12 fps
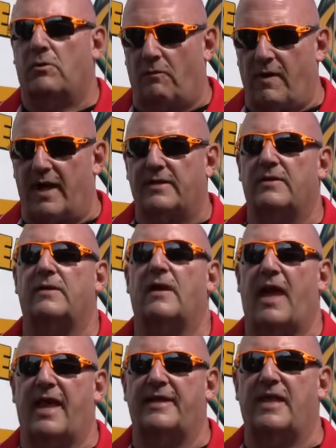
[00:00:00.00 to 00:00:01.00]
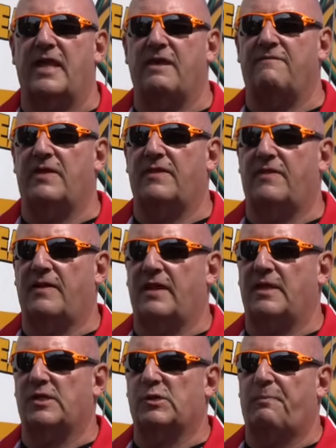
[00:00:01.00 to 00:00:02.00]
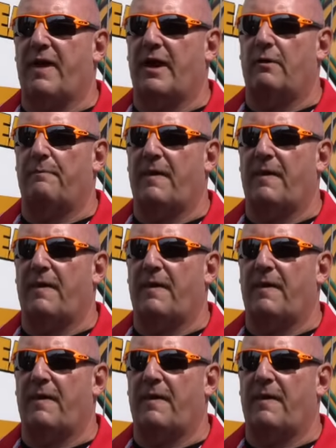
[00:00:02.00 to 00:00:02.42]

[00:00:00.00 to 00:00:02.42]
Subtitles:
Correct. And even the spare